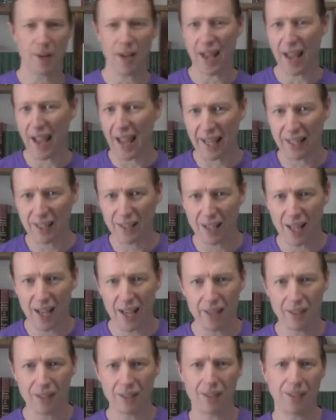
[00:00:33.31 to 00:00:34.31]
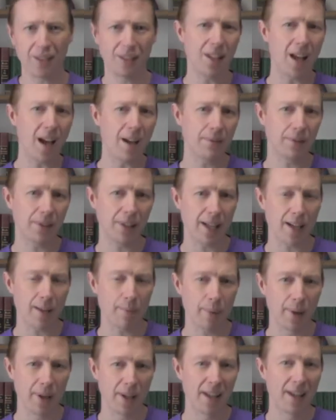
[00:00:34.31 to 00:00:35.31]
a hang glider, a lava
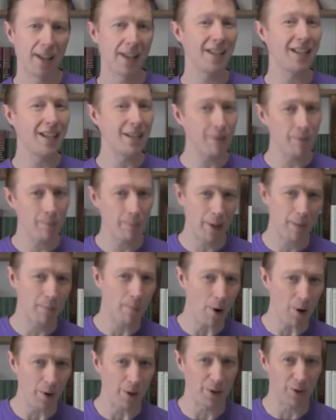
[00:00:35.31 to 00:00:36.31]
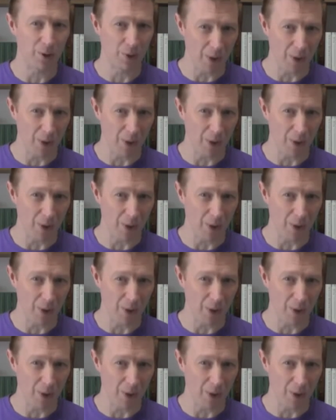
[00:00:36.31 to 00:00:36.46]
lamp, even Big Barda's